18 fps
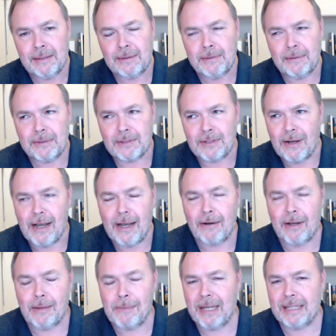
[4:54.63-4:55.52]
So, how
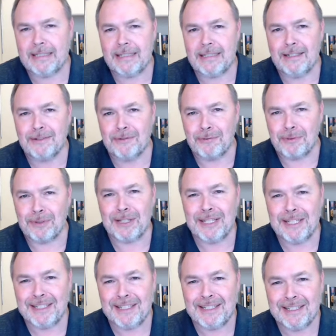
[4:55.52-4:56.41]
come I didn't
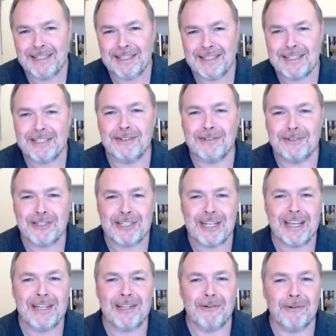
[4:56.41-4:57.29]
read it until
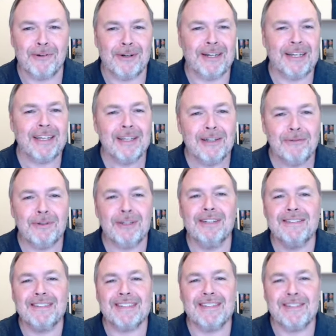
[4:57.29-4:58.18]
January? Well,
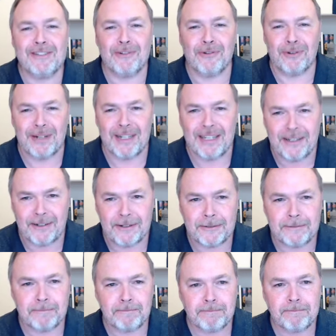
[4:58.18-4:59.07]
there's a story
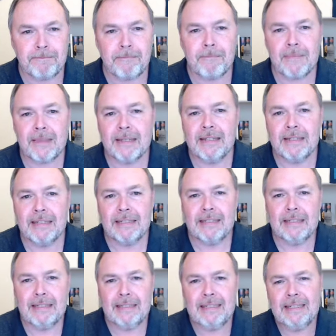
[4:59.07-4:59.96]
here.
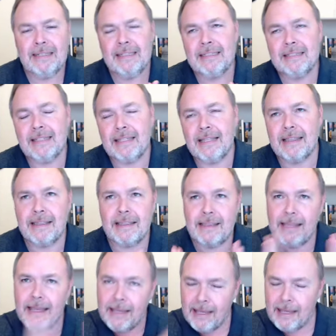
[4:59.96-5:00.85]
See,
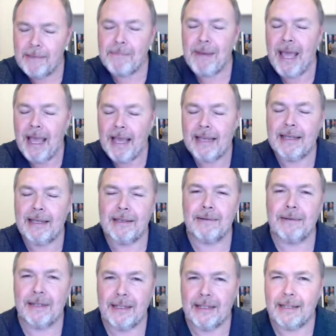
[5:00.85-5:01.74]
thinking back
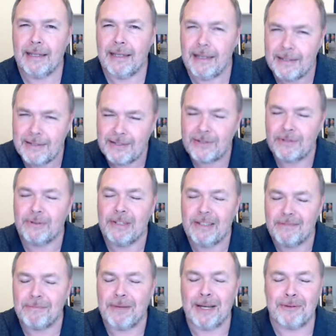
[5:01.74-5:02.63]
in, in
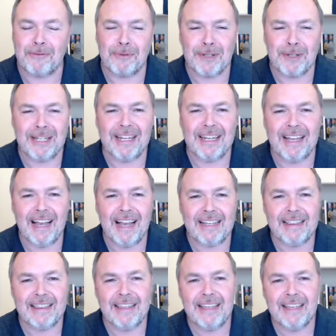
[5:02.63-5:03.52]
history of my reading, I
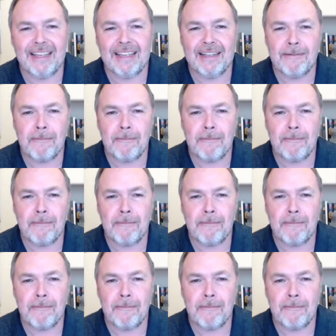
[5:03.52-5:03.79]
think